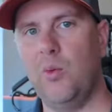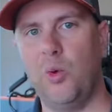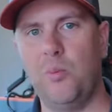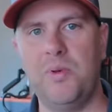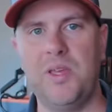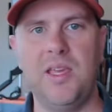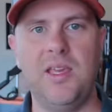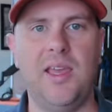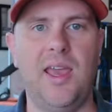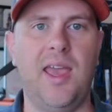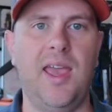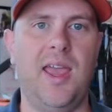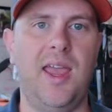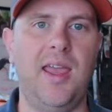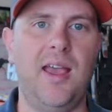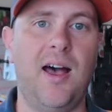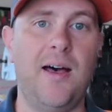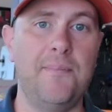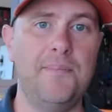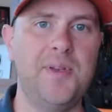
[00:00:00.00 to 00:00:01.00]
will be
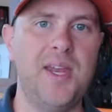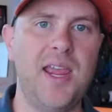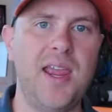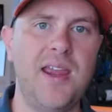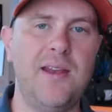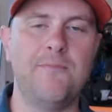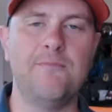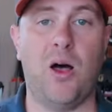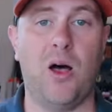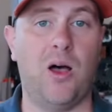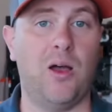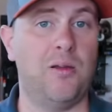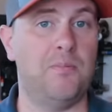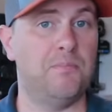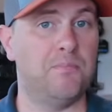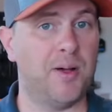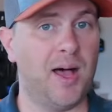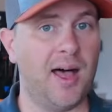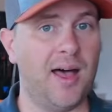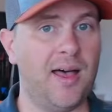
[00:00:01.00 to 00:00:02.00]
a update
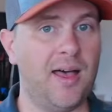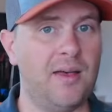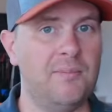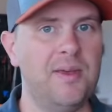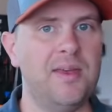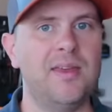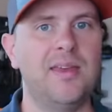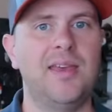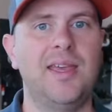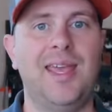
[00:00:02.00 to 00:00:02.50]
on Bob